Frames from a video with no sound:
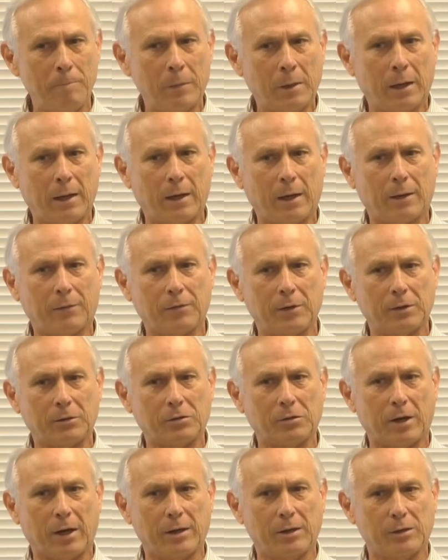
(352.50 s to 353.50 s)
And I think
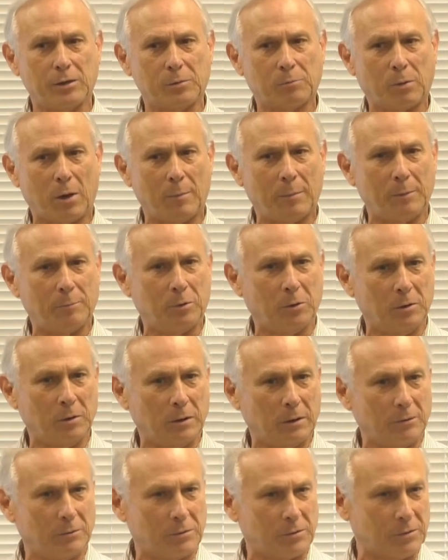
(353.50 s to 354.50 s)
Satan's probably
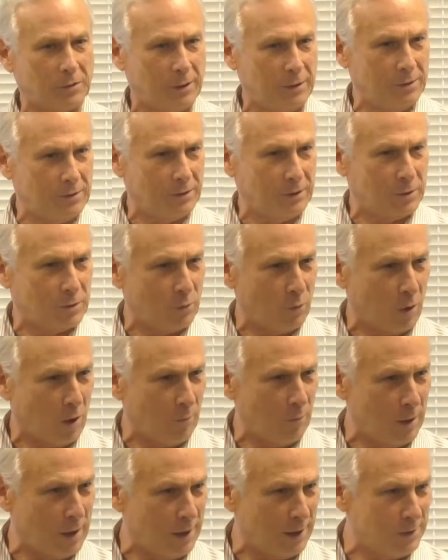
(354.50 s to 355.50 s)
putting little seeds into
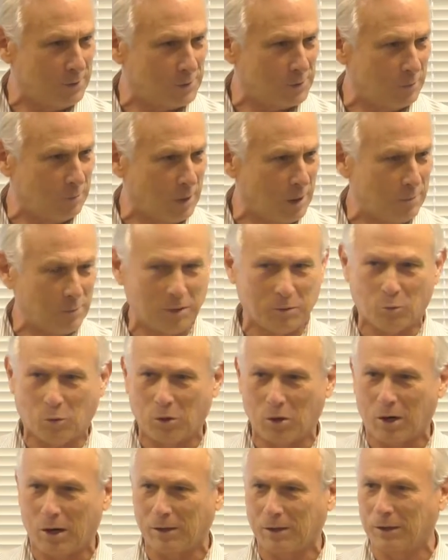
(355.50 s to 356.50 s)
our minds that maybe
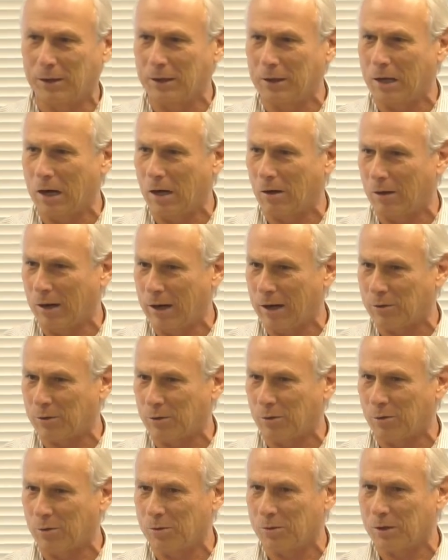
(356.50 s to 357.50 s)
we're not getting our
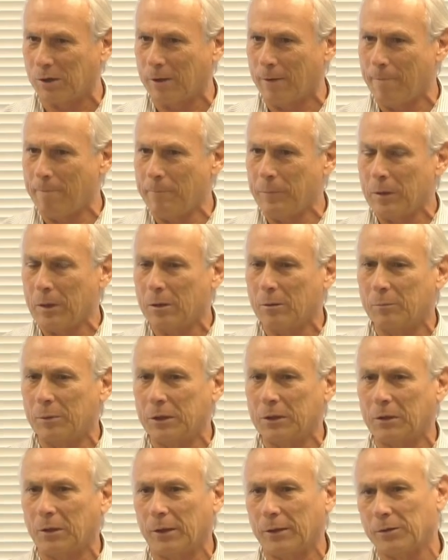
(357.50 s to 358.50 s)
answers
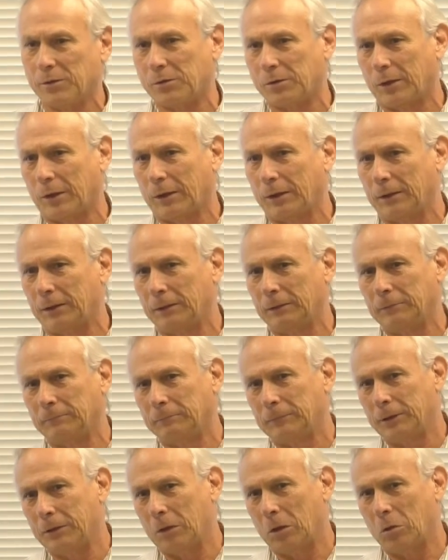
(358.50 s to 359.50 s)
because, uh,
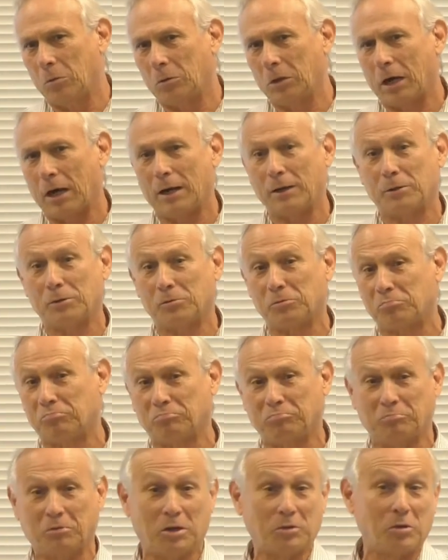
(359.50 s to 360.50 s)
you know, God's
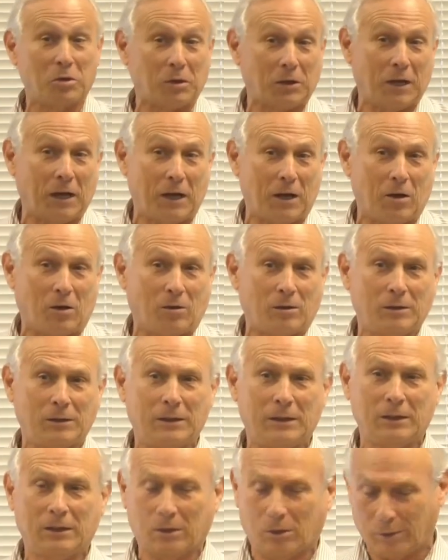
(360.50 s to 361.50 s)
doesn't care
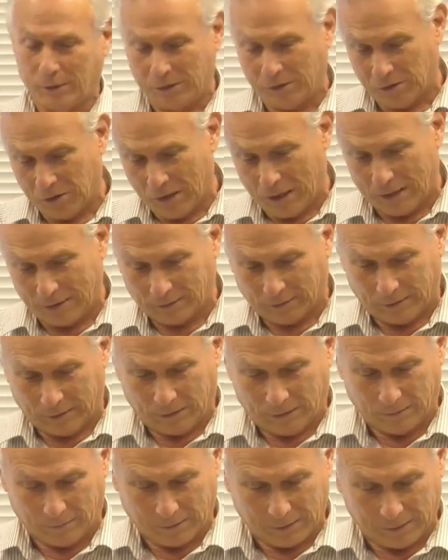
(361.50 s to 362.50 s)
or he's not
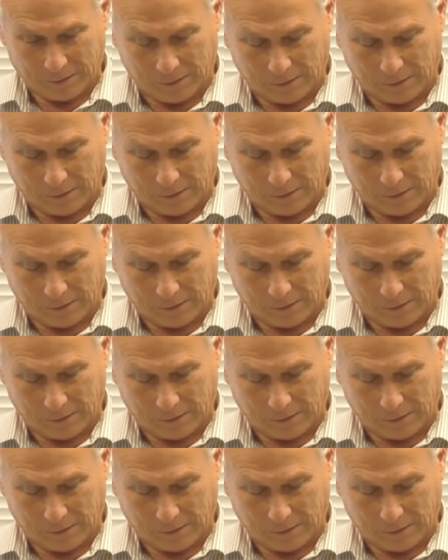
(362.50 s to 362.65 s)
there. And